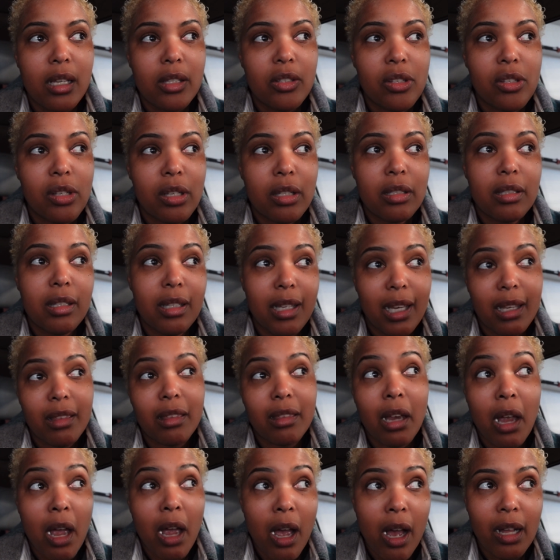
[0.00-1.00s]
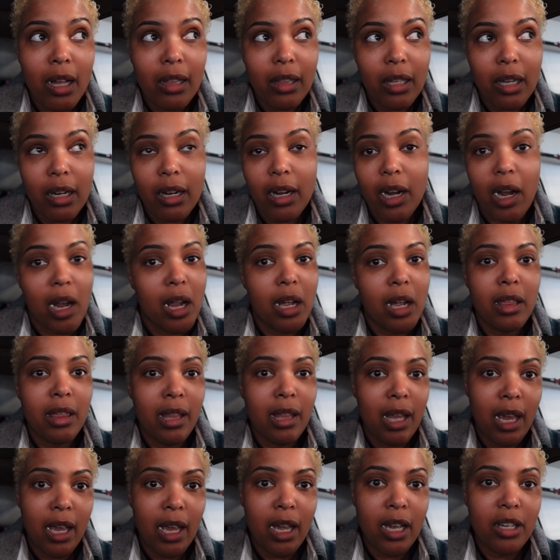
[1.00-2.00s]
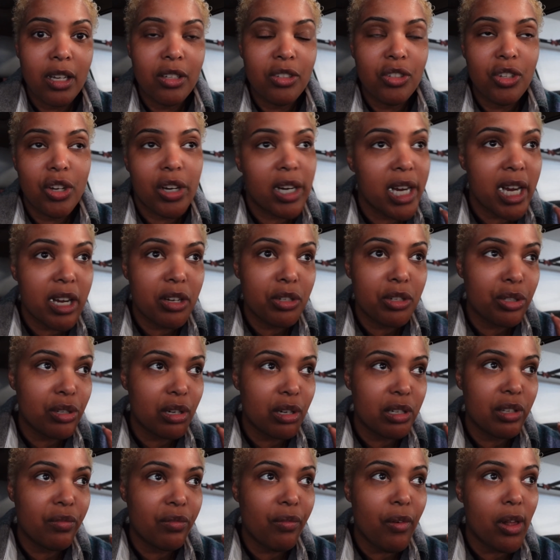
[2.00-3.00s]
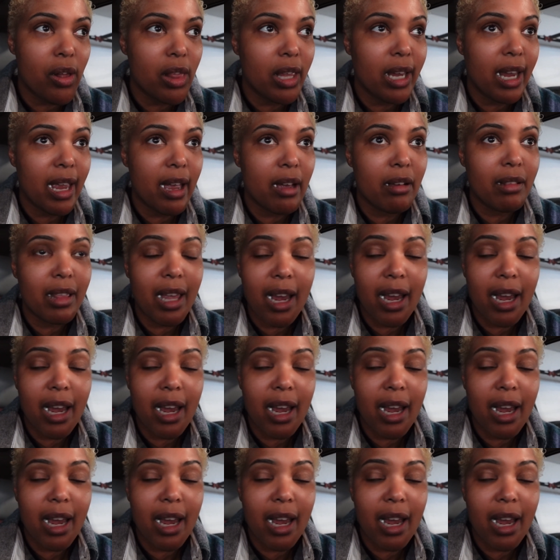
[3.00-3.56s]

to get the color and then your hair starts falling out.